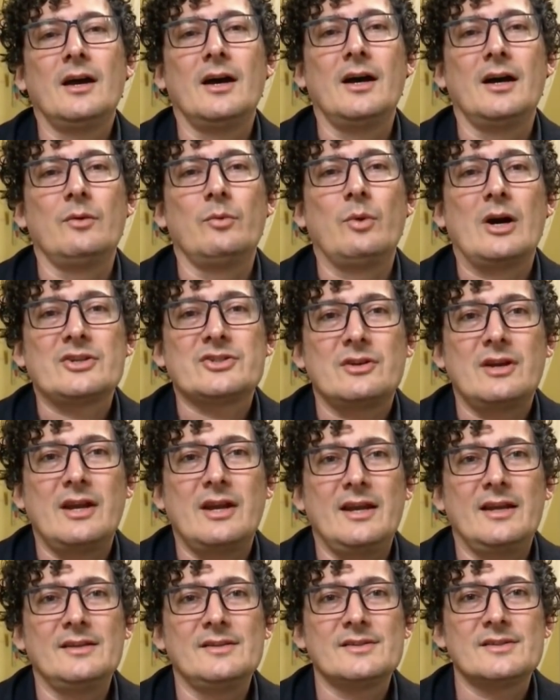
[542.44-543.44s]
uh, wash your
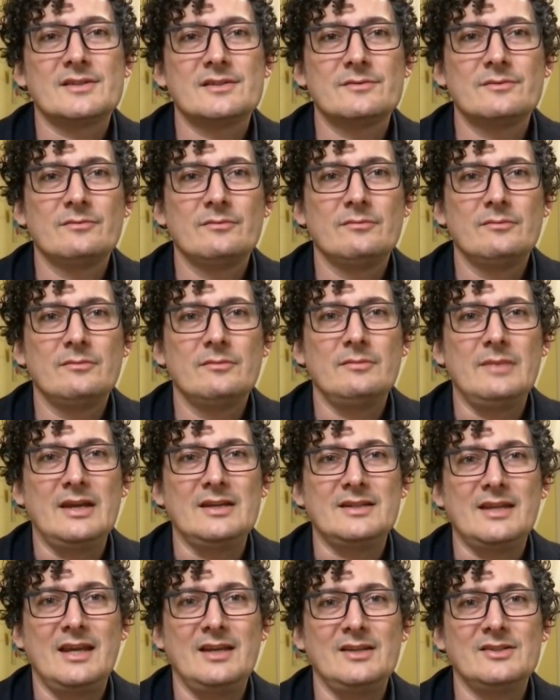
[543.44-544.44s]
hands,
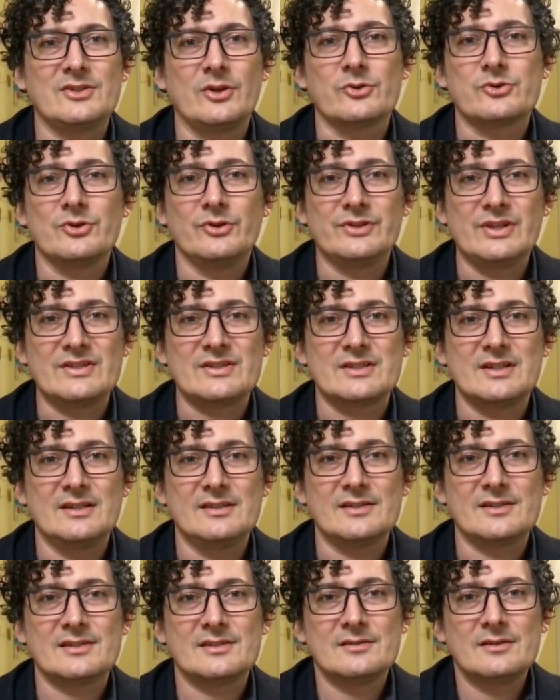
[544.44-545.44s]
maintain social
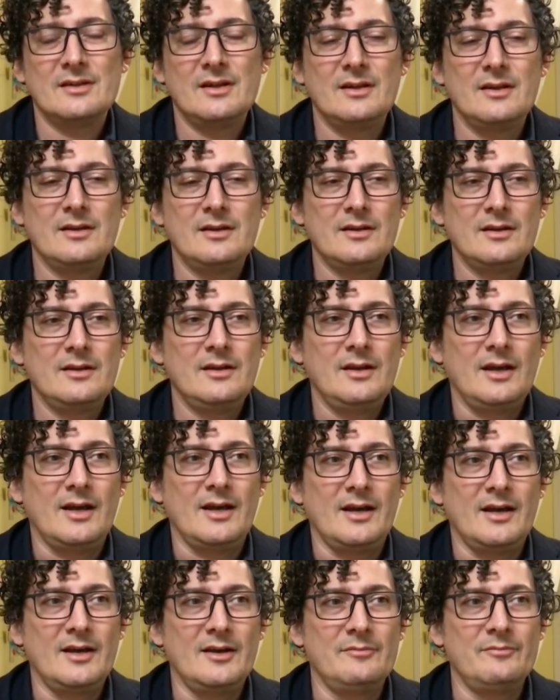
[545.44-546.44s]
distance,
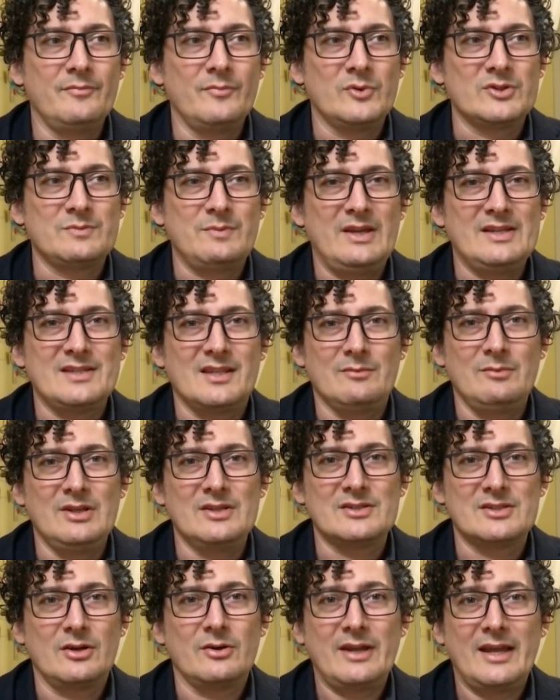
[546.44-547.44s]
um, which basically
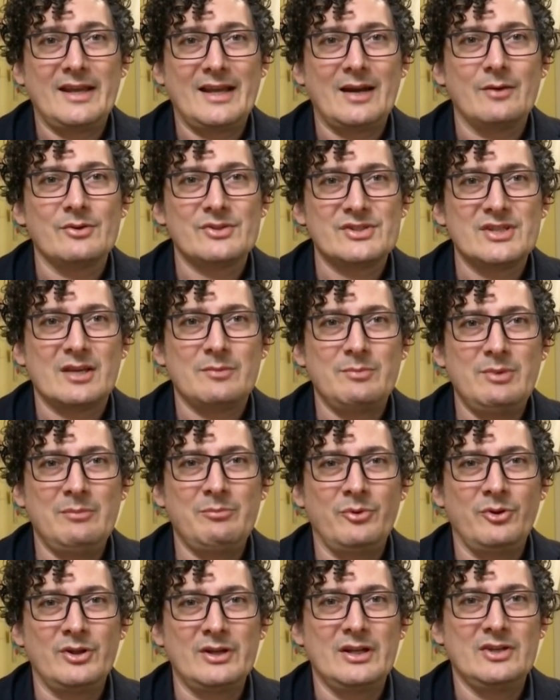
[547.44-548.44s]
means don't hang out with sick
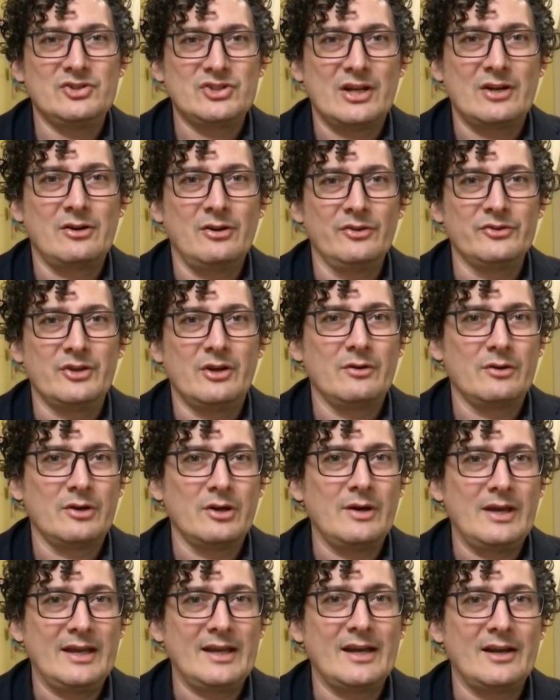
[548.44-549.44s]
people, and in general, don't
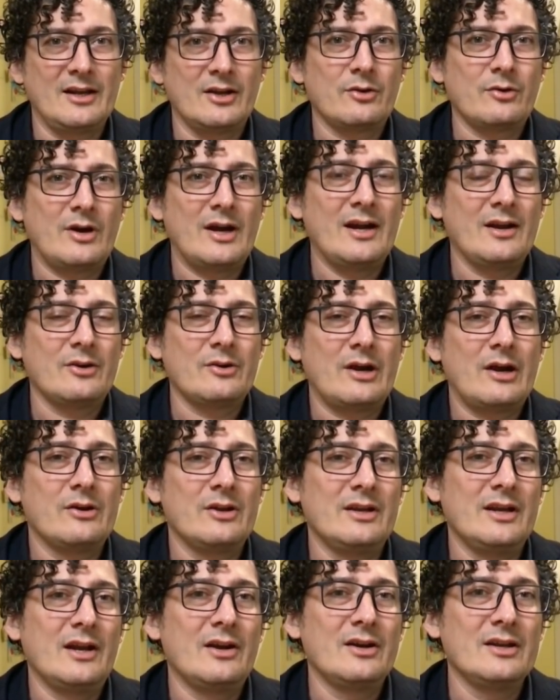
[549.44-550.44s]
go hang out at
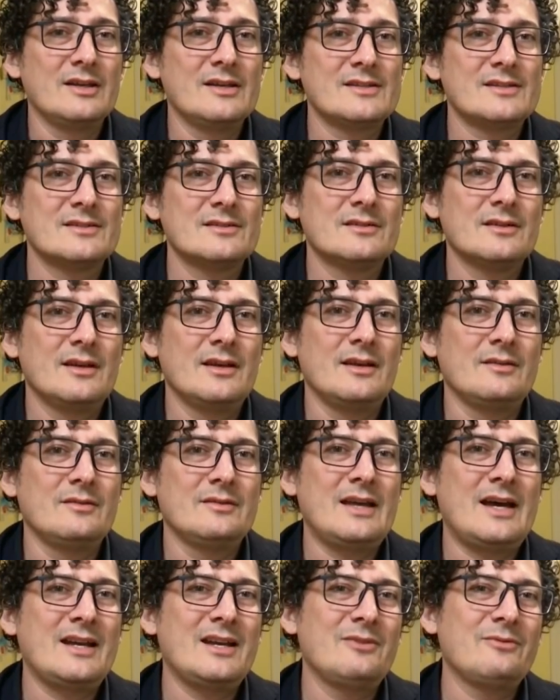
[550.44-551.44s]
crowded areas. Uh,
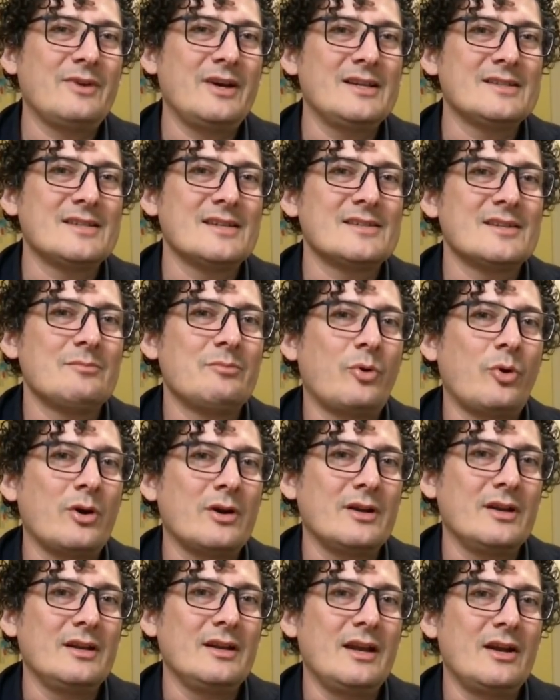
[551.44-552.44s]
that advice is
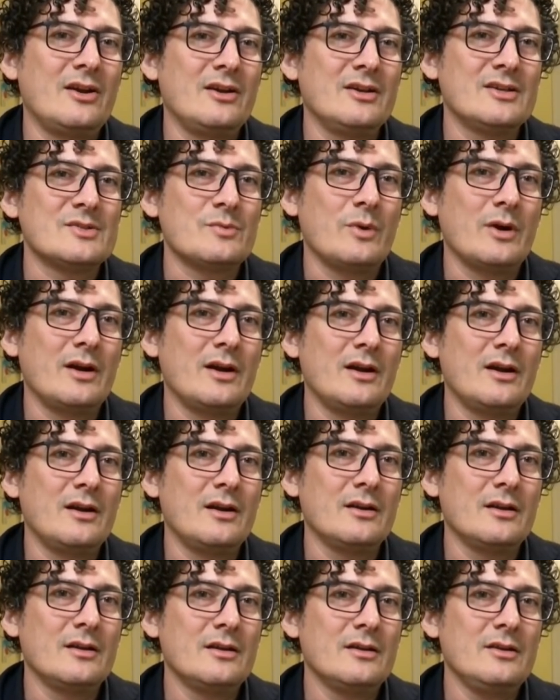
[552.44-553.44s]
important in areas
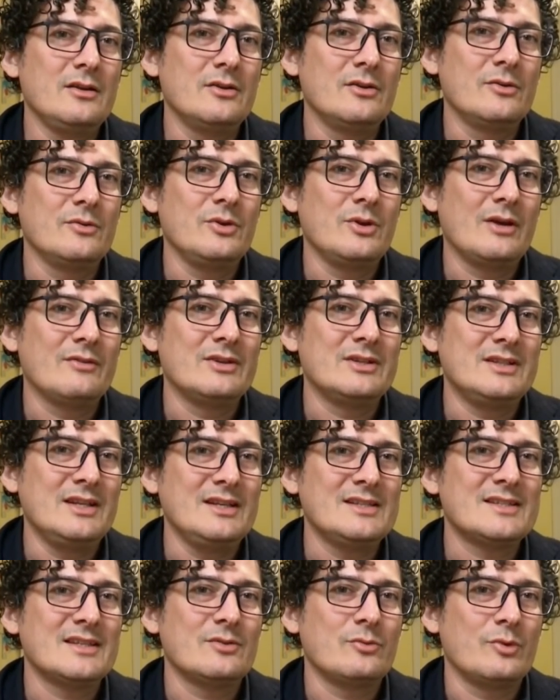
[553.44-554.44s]
where, you know, you have a
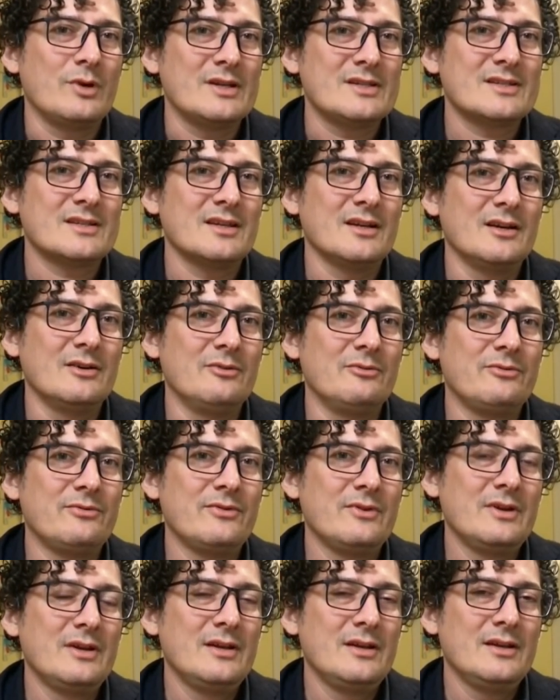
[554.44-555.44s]
decent risk of
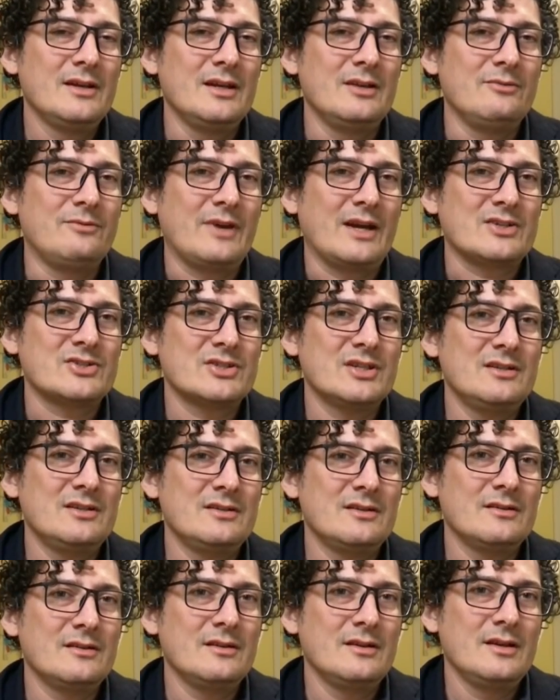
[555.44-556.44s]

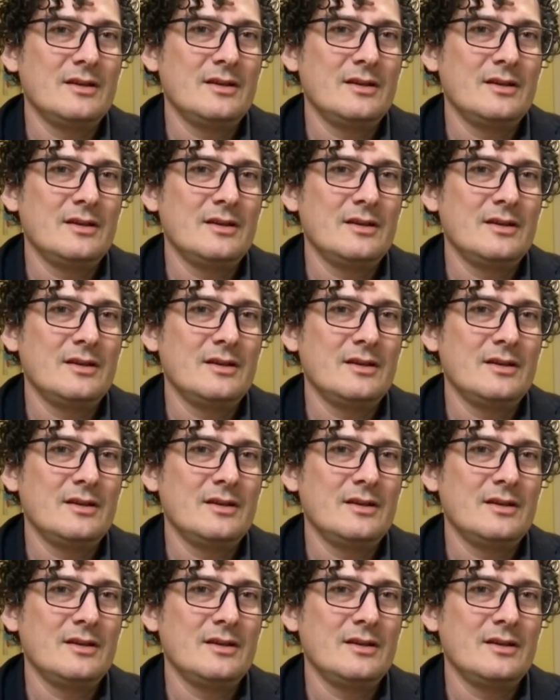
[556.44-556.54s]
infection.